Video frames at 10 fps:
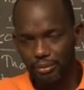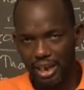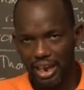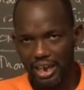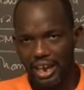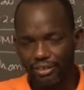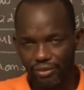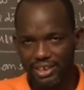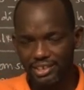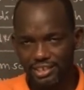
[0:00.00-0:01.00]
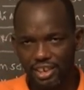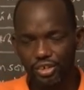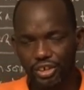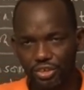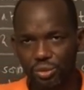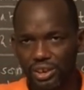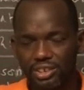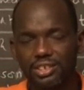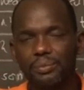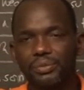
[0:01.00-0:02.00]
uh, advanced secondary
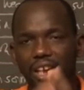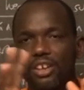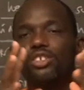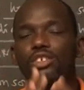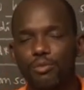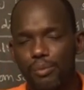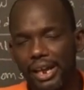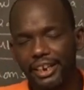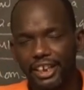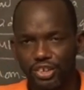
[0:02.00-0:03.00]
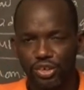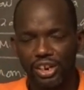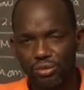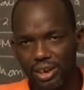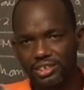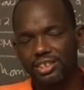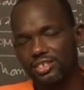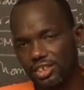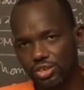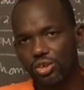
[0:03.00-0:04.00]
students a lot of money in order to access
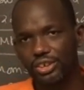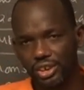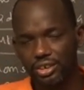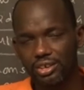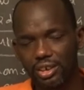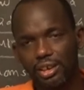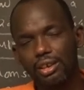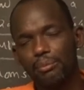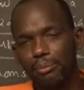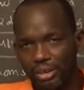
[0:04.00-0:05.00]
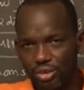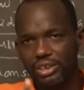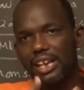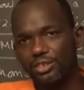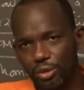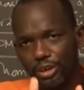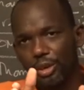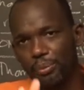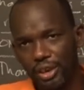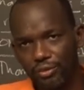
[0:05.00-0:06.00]
this content. But God has already
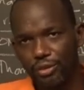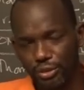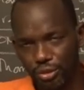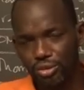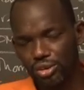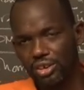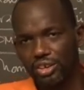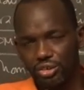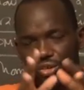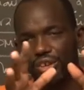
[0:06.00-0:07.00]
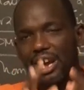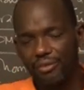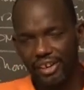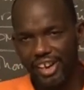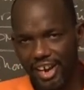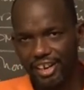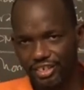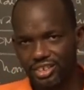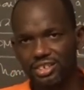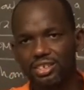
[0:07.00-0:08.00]
paid for you, so you have a
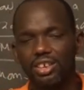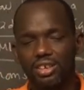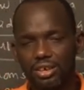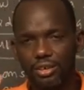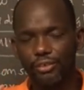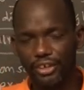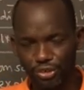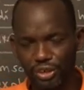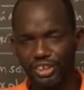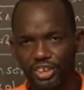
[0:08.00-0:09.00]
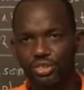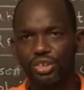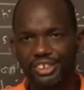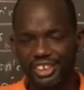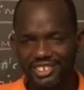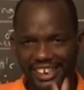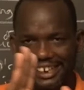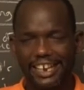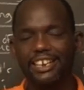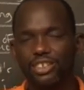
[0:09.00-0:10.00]
guarantee of enjoying this content
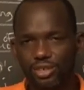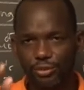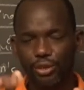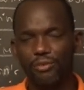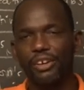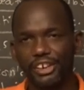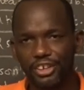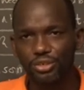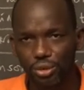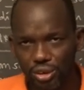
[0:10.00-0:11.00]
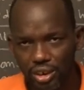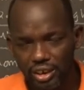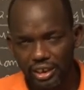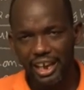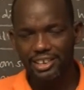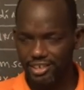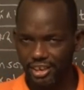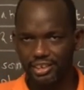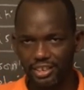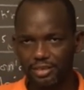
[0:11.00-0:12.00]
regardless of your financial
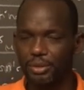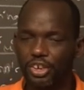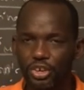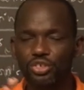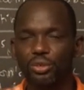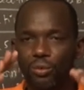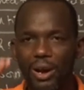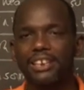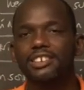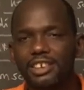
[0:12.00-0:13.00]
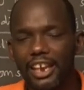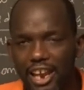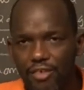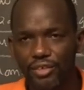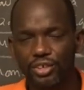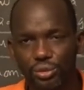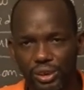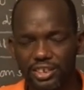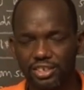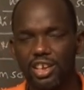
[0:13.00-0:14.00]
status, because we want every
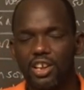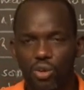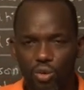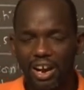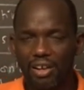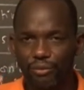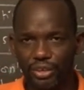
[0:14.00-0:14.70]
student who have